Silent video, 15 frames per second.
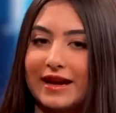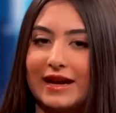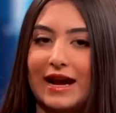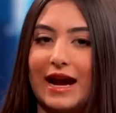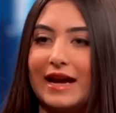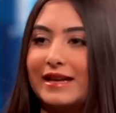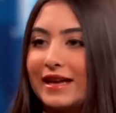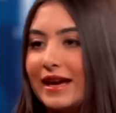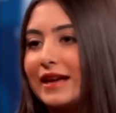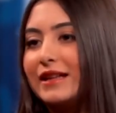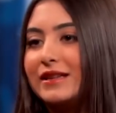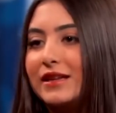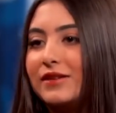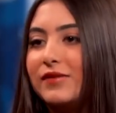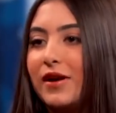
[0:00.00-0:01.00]
that I
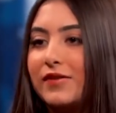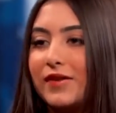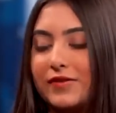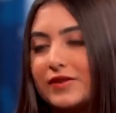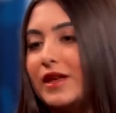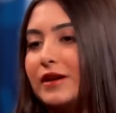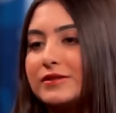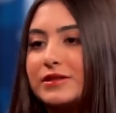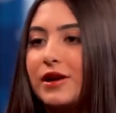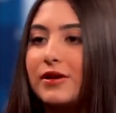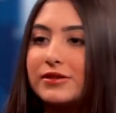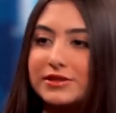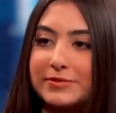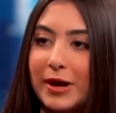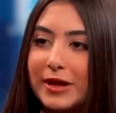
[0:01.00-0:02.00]
can't live off of
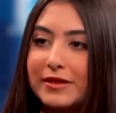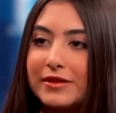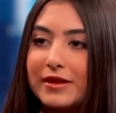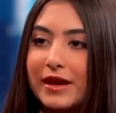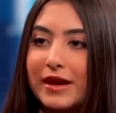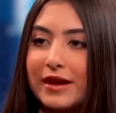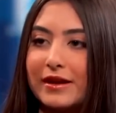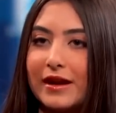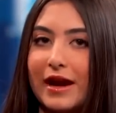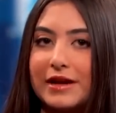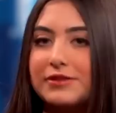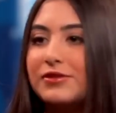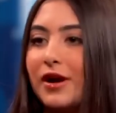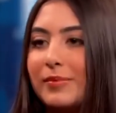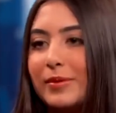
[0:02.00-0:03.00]
$1,000 a month and I
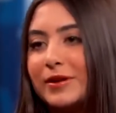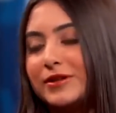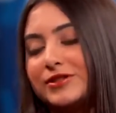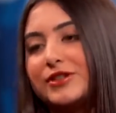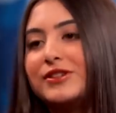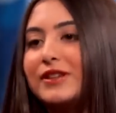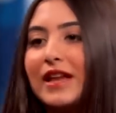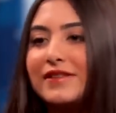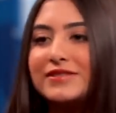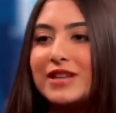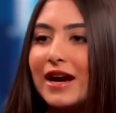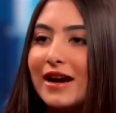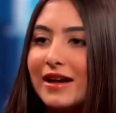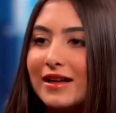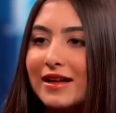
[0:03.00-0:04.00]
grew up on a certain
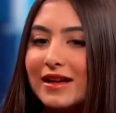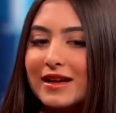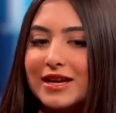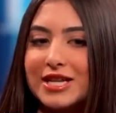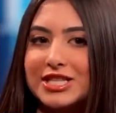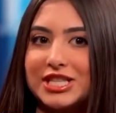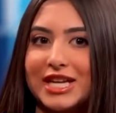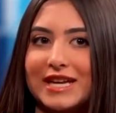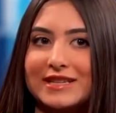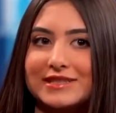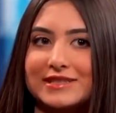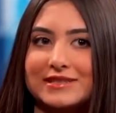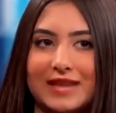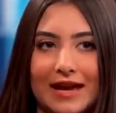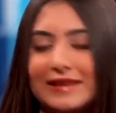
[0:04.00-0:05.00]
lifestyle. She can't
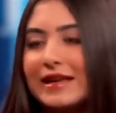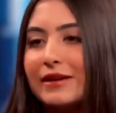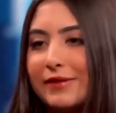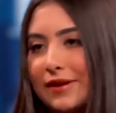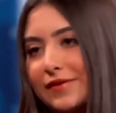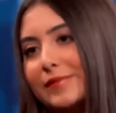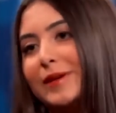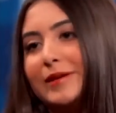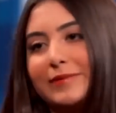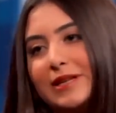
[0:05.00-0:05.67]
just take that away from me